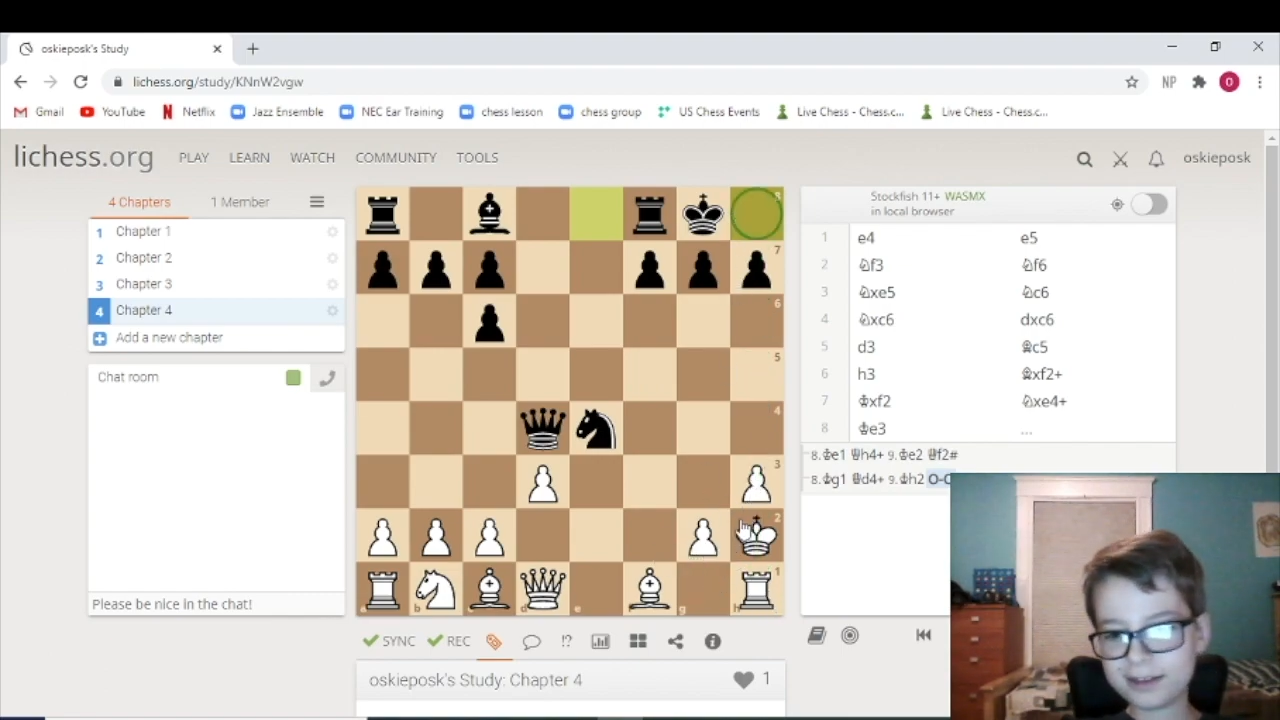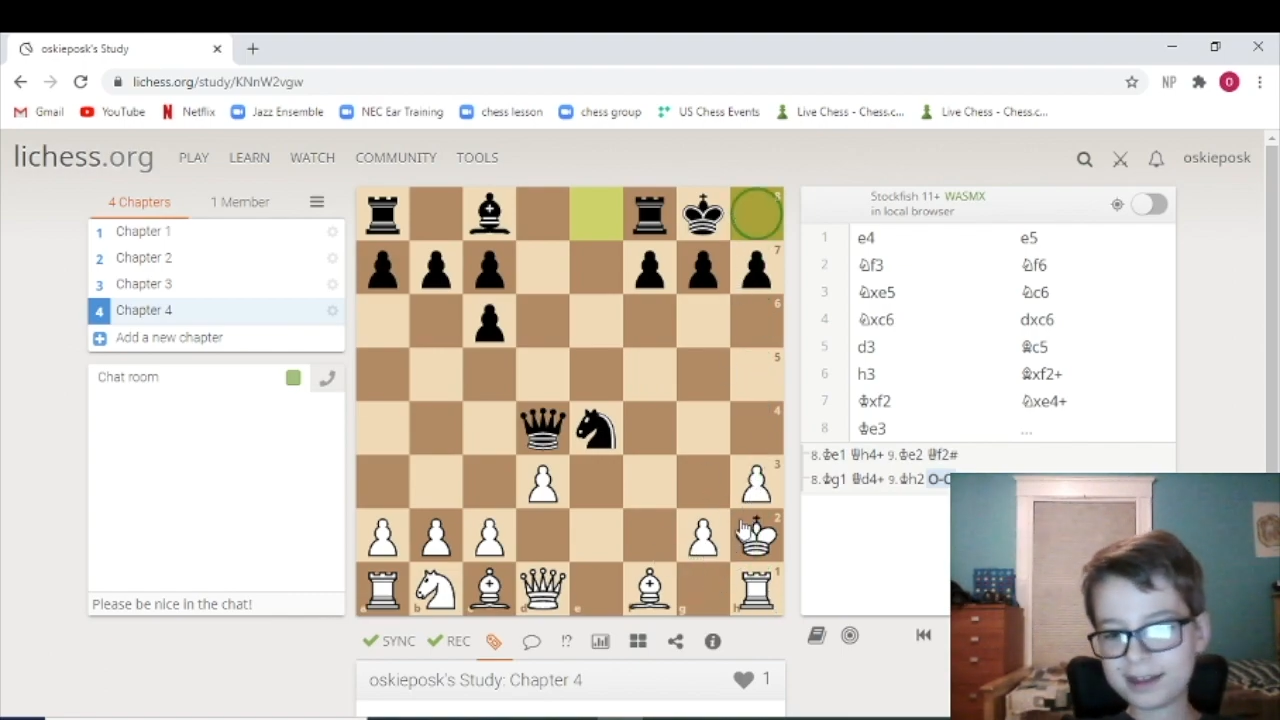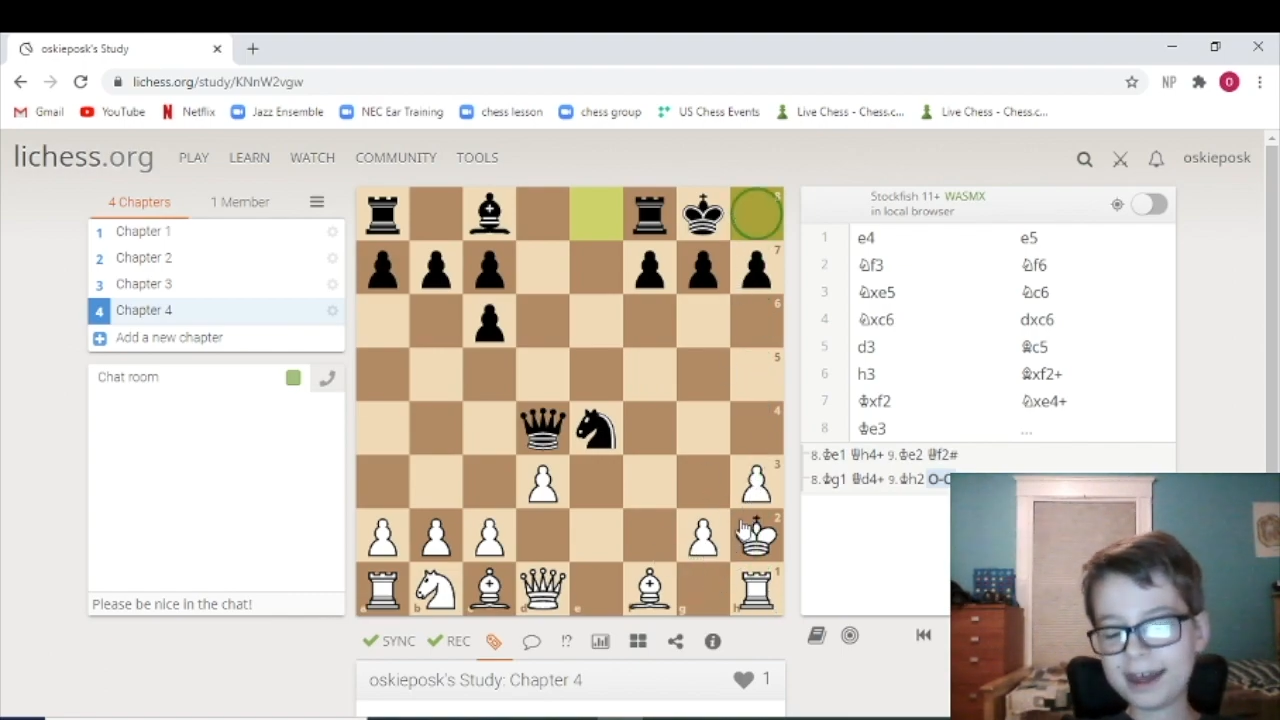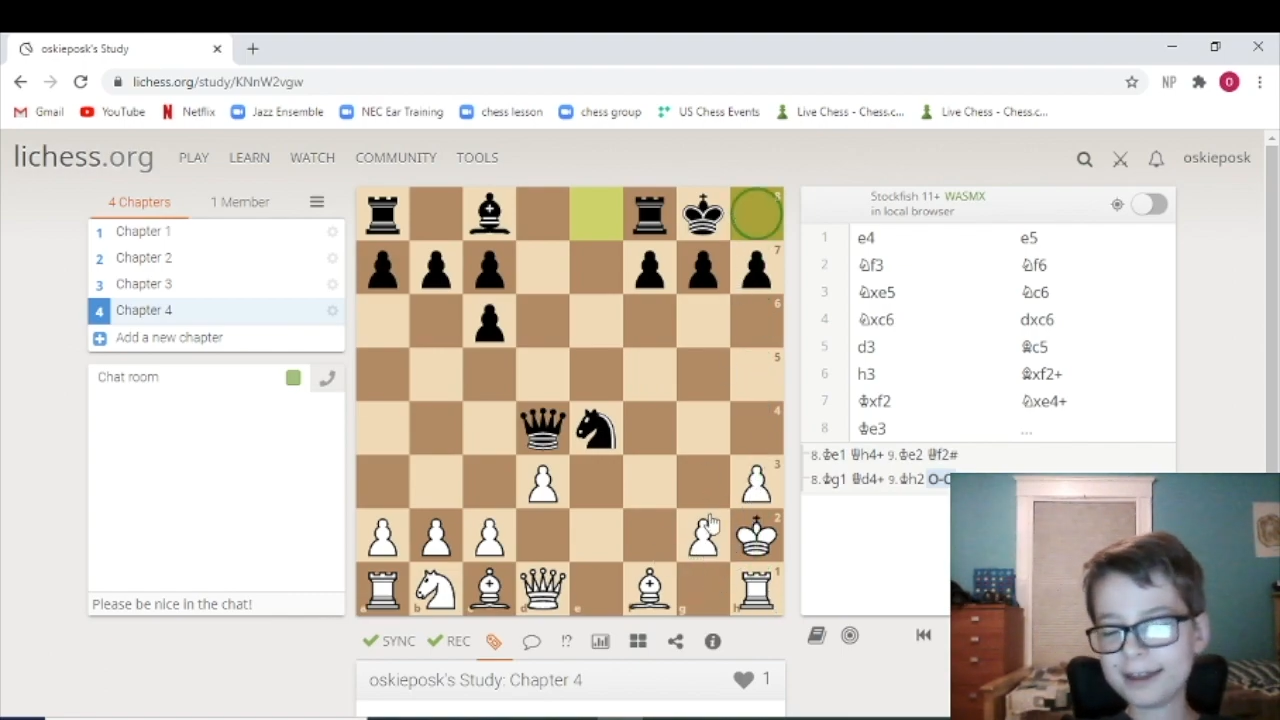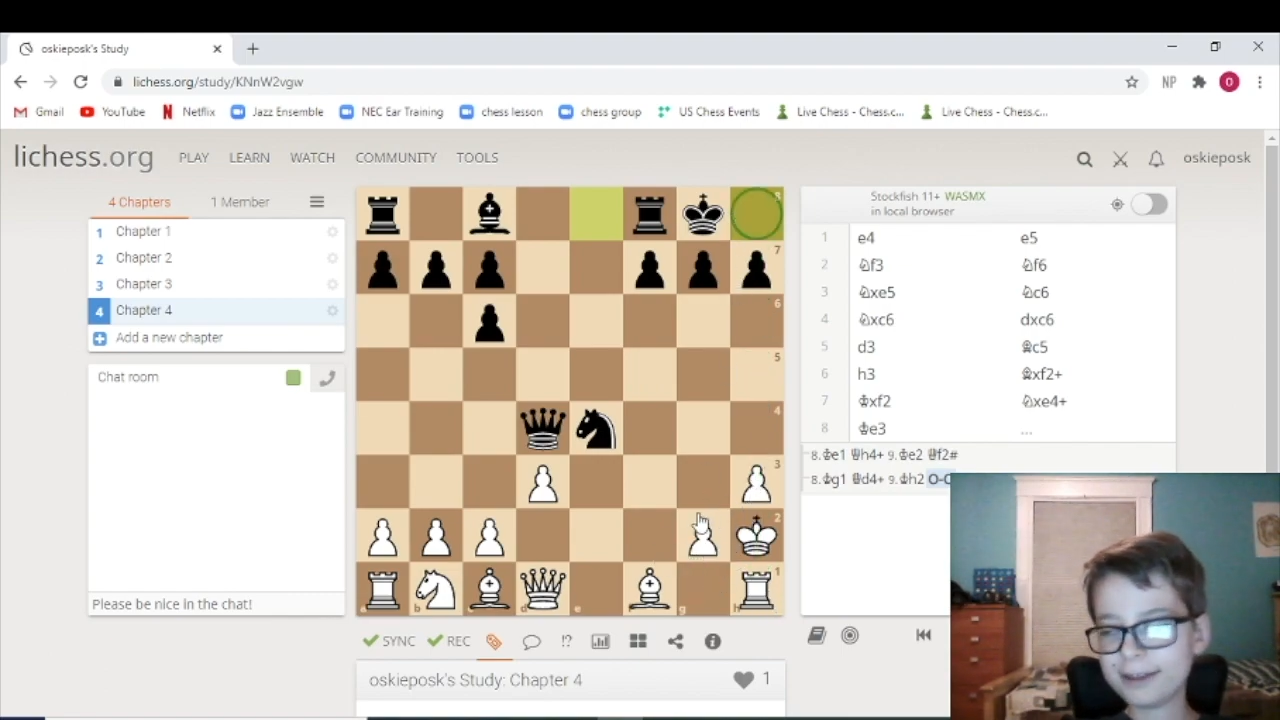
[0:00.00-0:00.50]

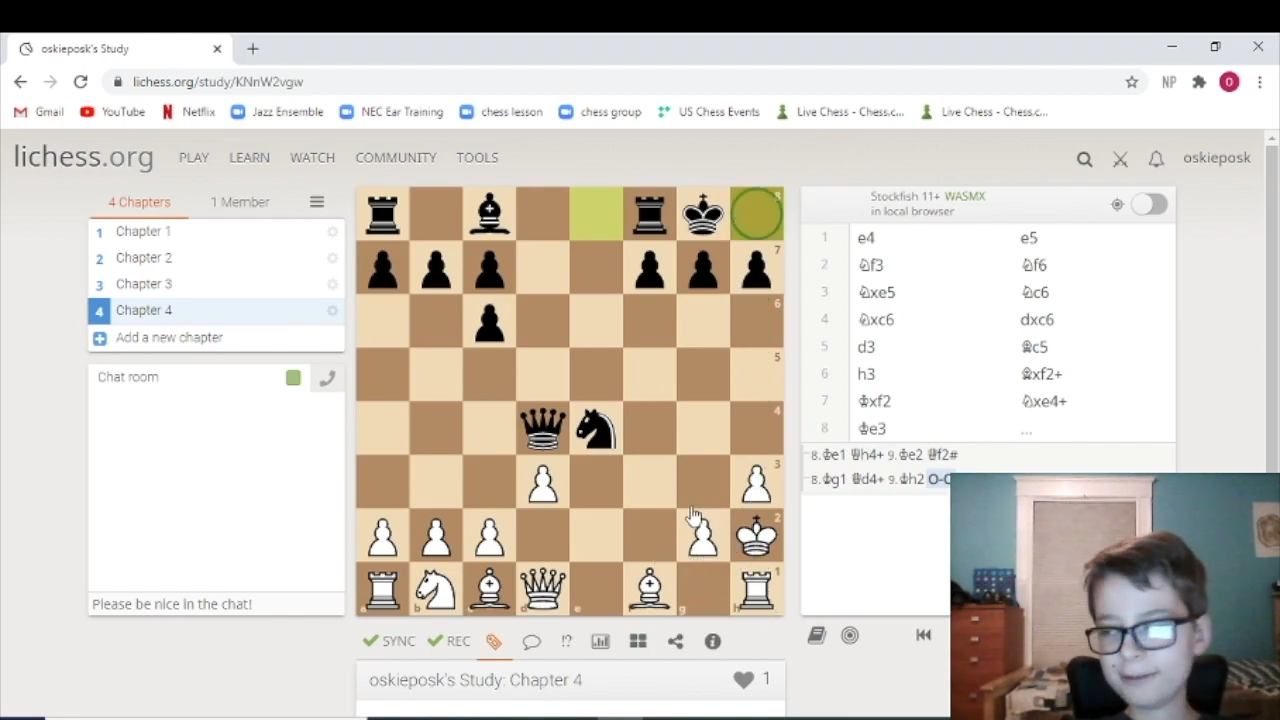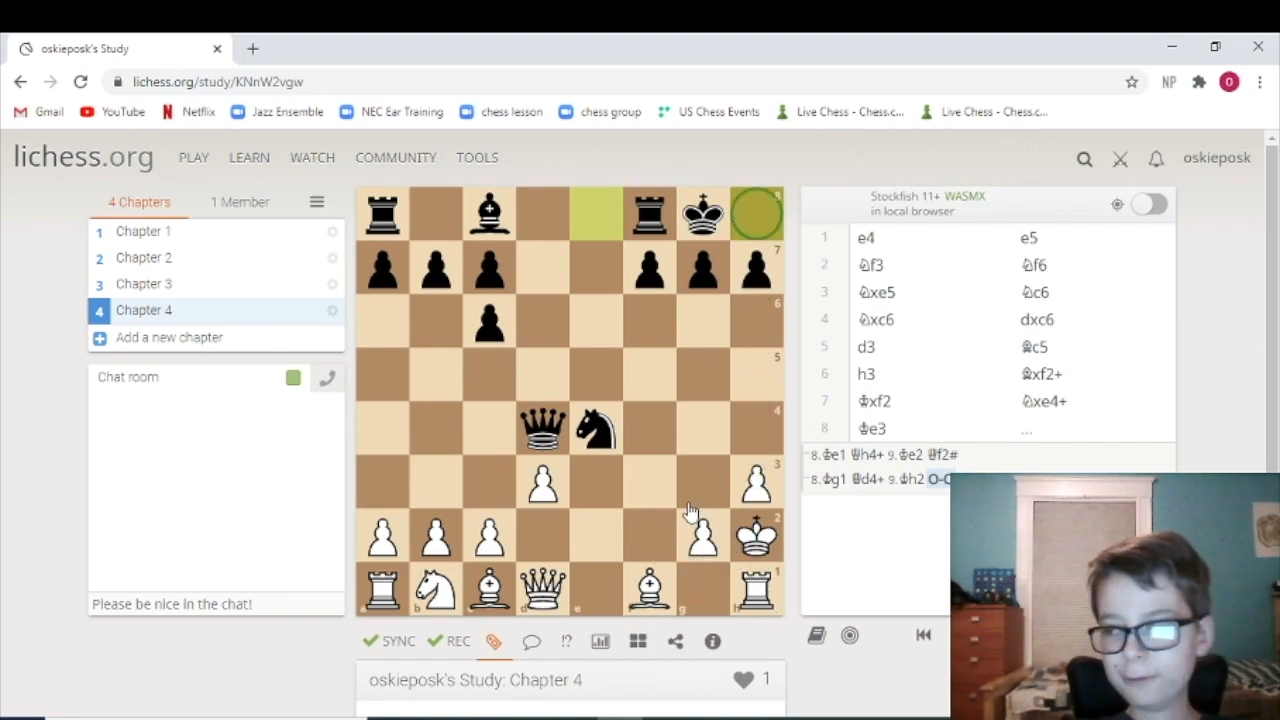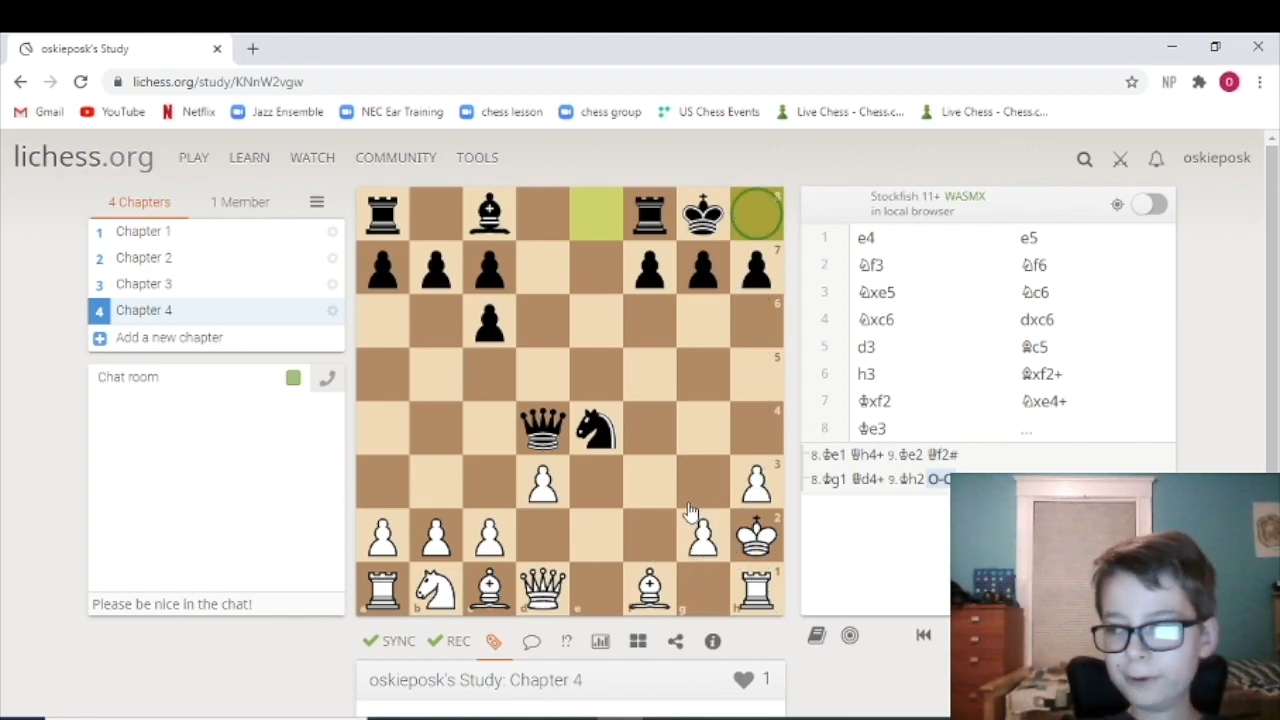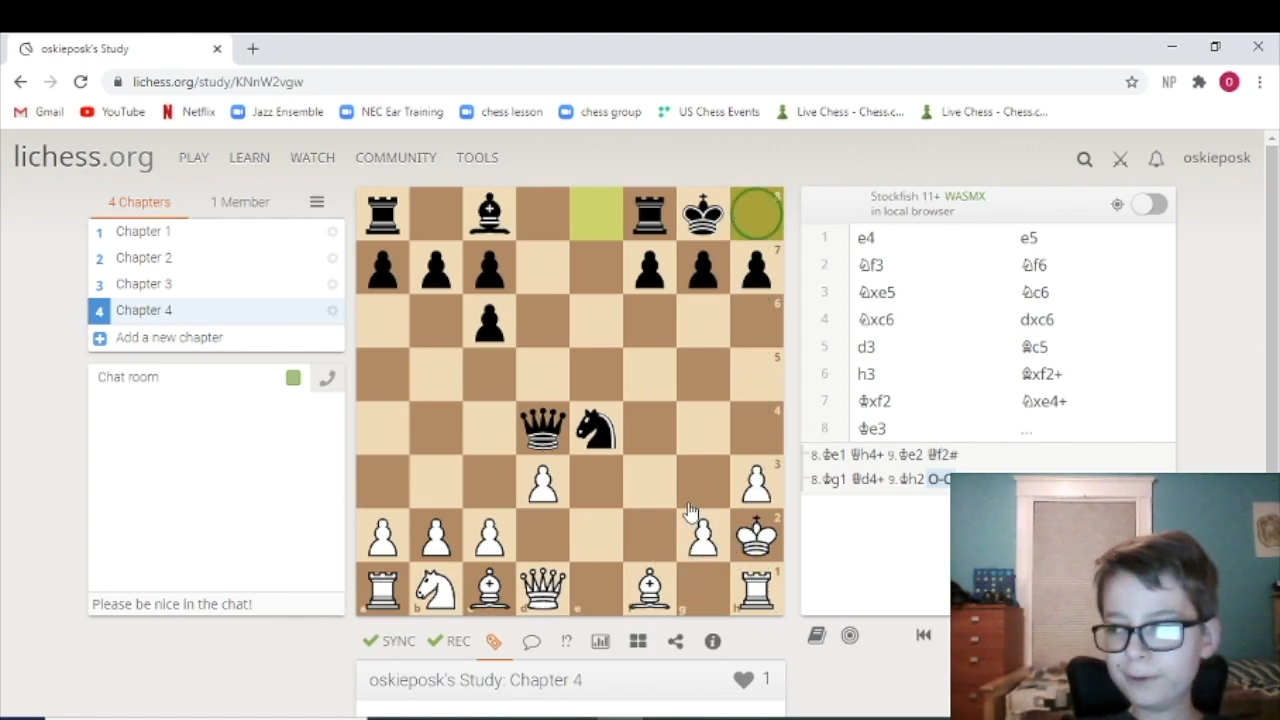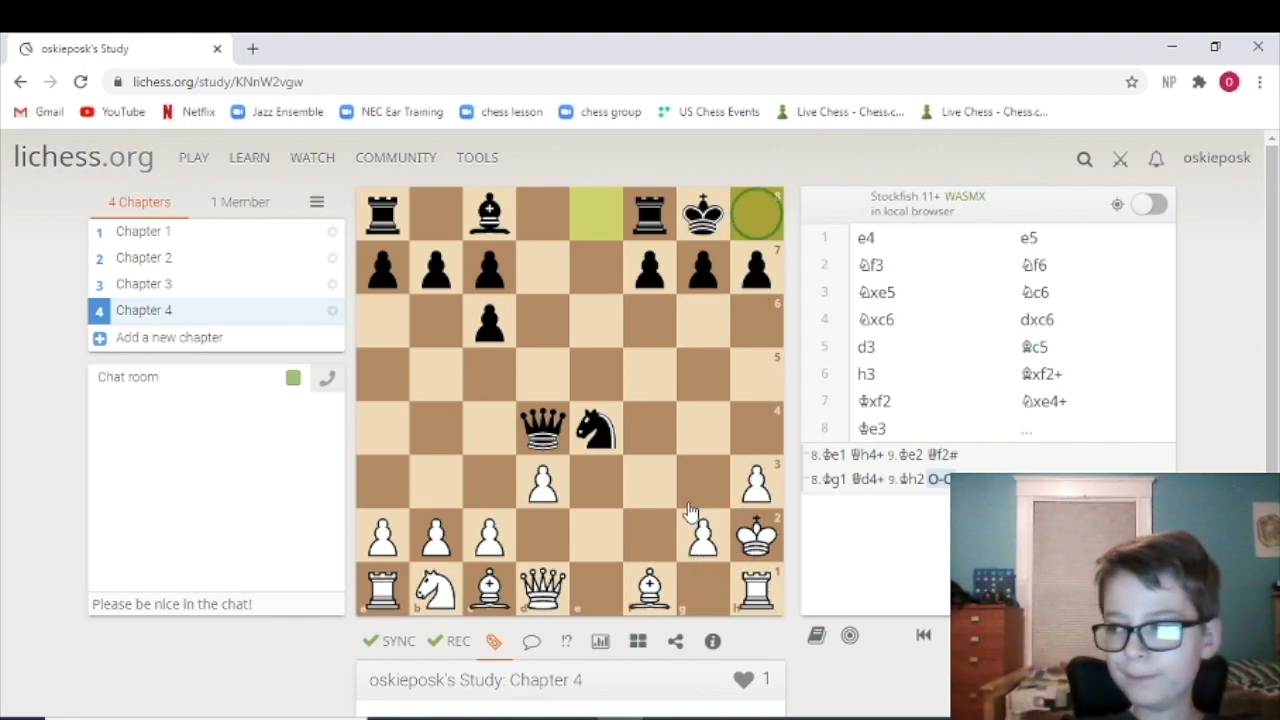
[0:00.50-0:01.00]

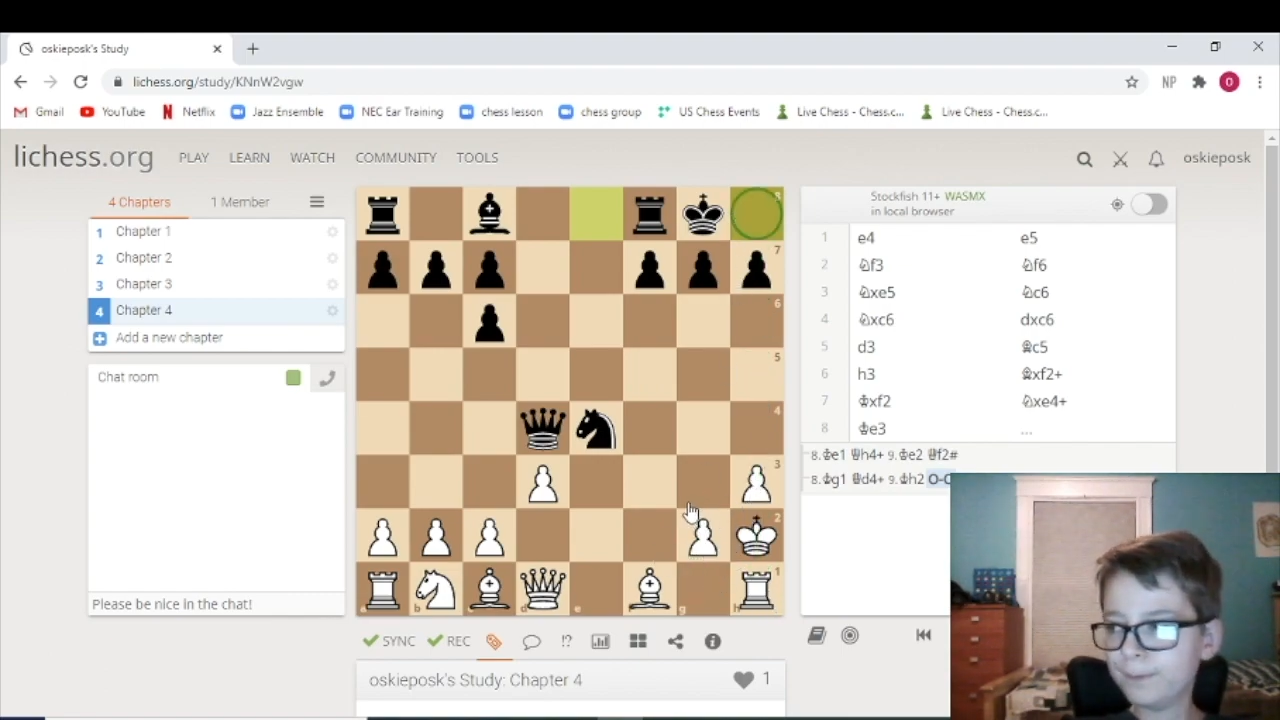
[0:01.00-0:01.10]
castled.